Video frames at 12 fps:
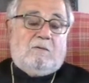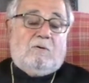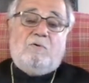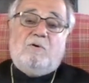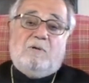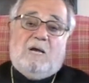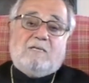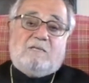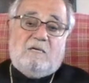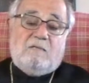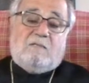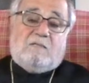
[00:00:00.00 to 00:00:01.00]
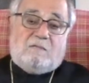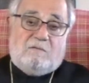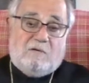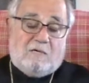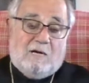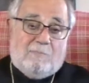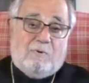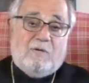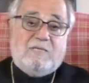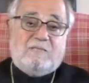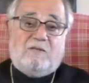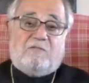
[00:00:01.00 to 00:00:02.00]
who unites the couple.
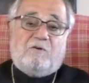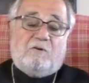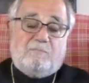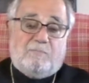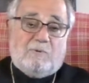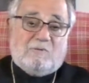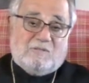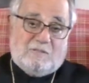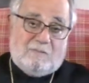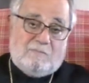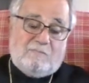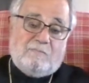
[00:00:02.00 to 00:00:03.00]
He's the third person.